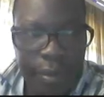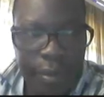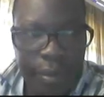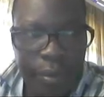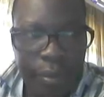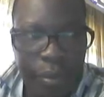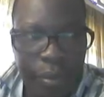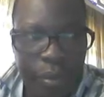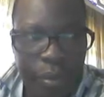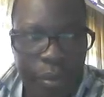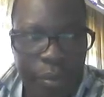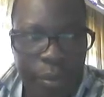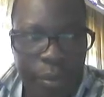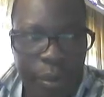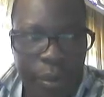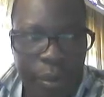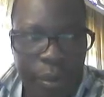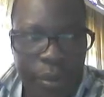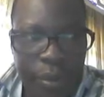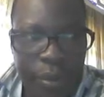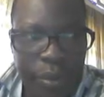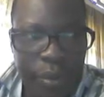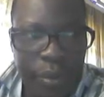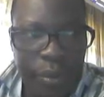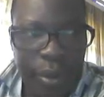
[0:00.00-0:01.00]
blue
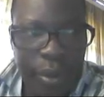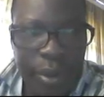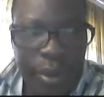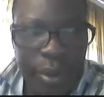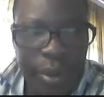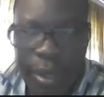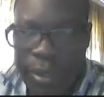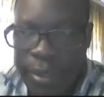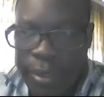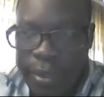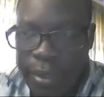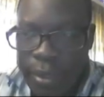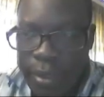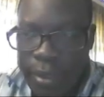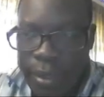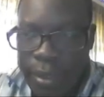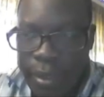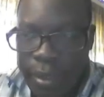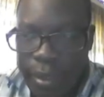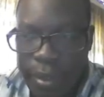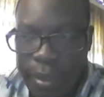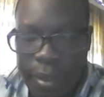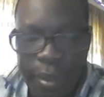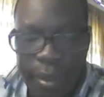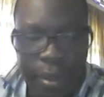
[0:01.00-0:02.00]
balls, whereas
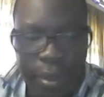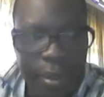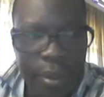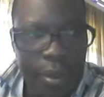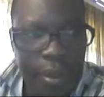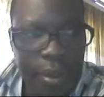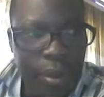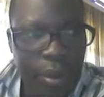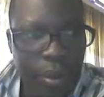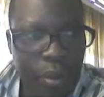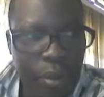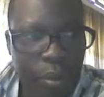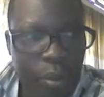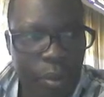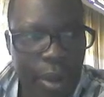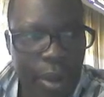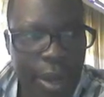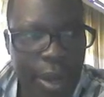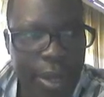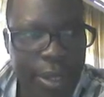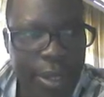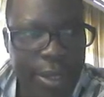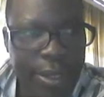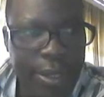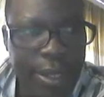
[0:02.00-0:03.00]

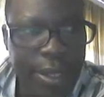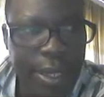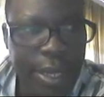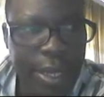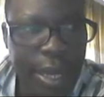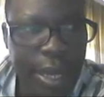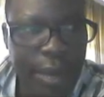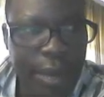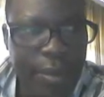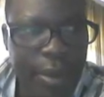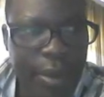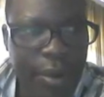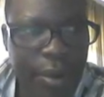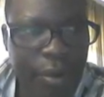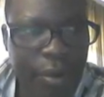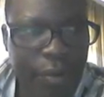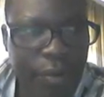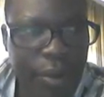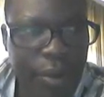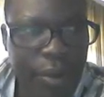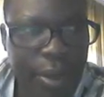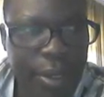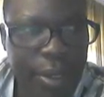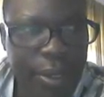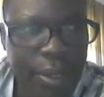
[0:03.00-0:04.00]
Y is the number
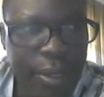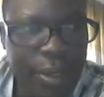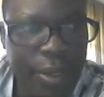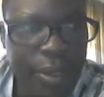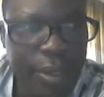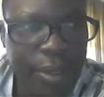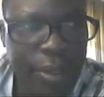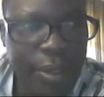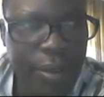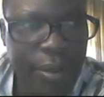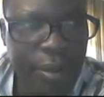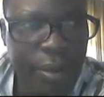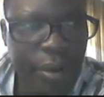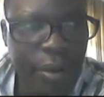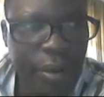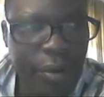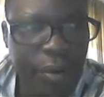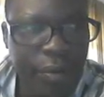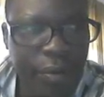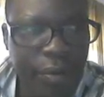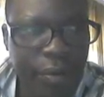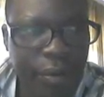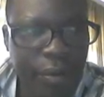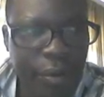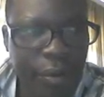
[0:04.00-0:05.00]
of what?
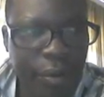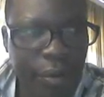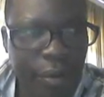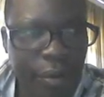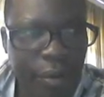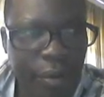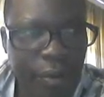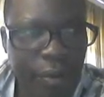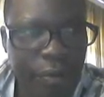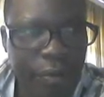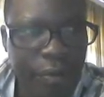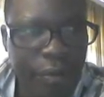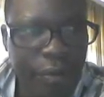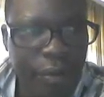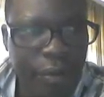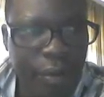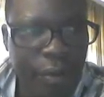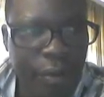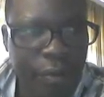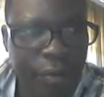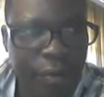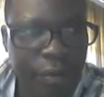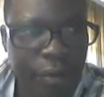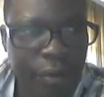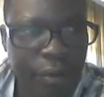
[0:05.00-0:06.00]

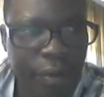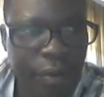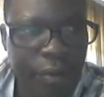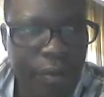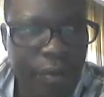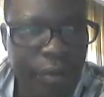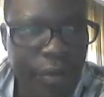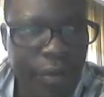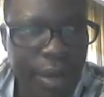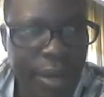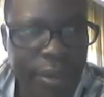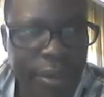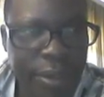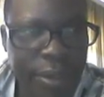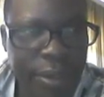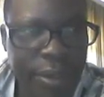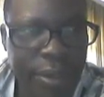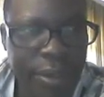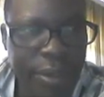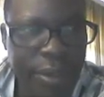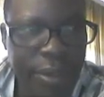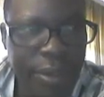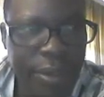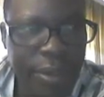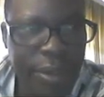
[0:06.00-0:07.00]
Of red
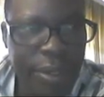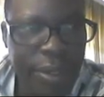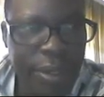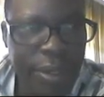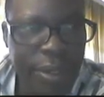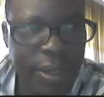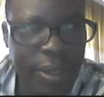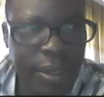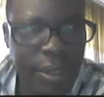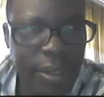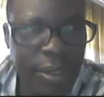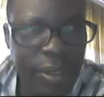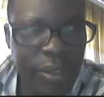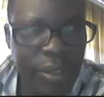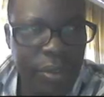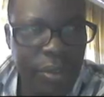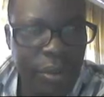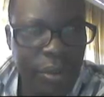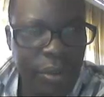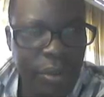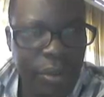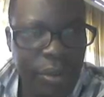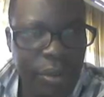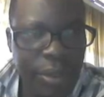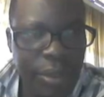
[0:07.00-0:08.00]
balls.
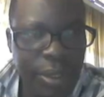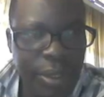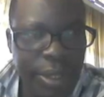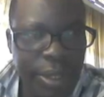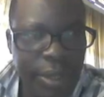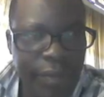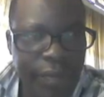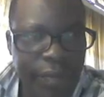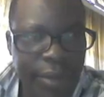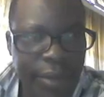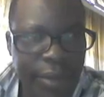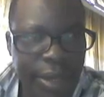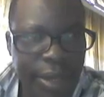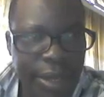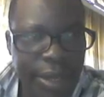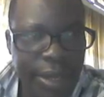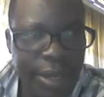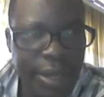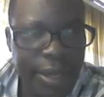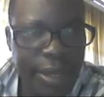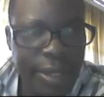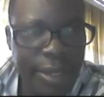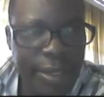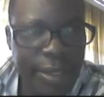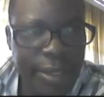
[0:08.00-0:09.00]
So the event
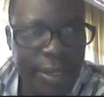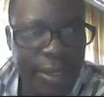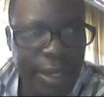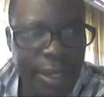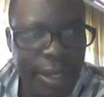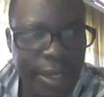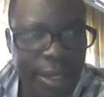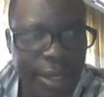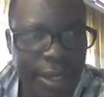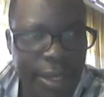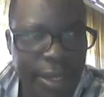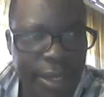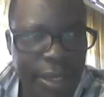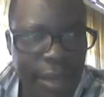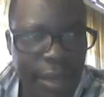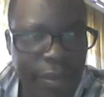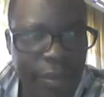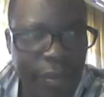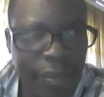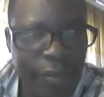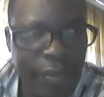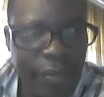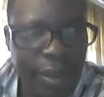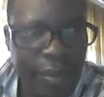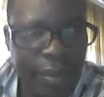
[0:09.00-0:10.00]
A is that the sum
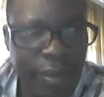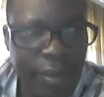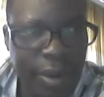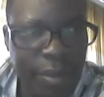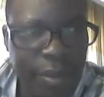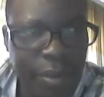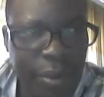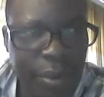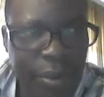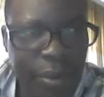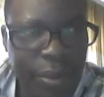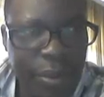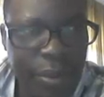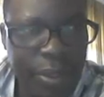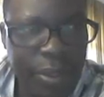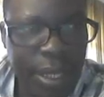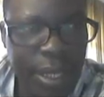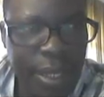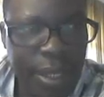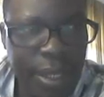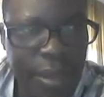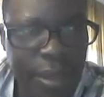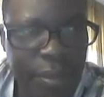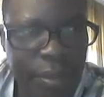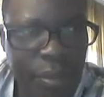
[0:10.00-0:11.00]
of the red balls
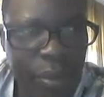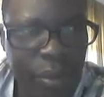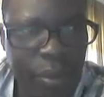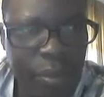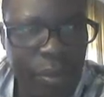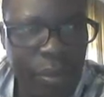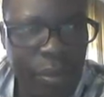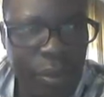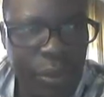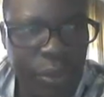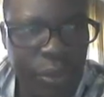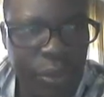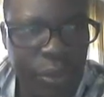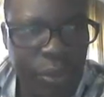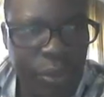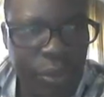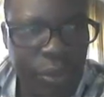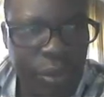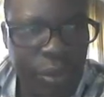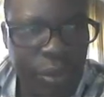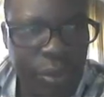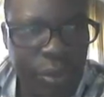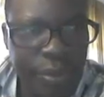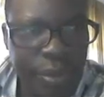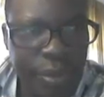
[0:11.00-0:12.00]
and the blue balls should
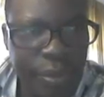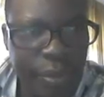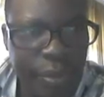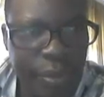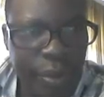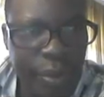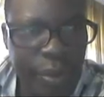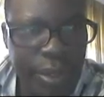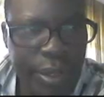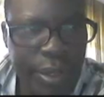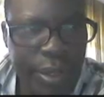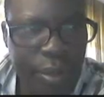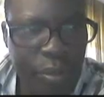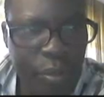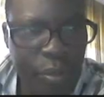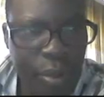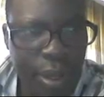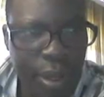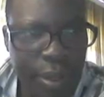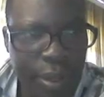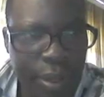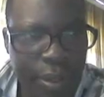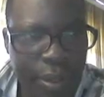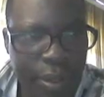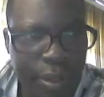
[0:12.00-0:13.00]
not be more than
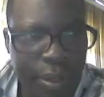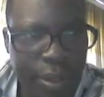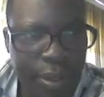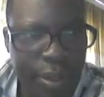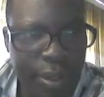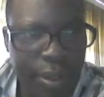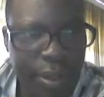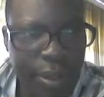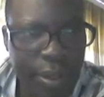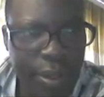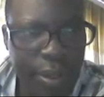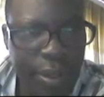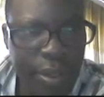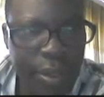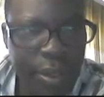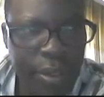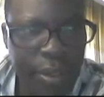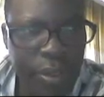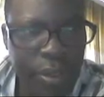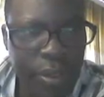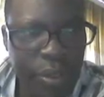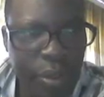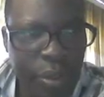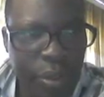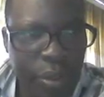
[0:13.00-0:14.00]
1.
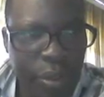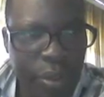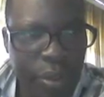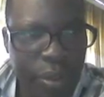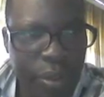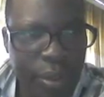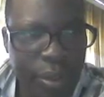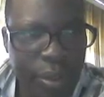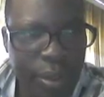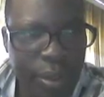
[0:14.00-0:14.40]
So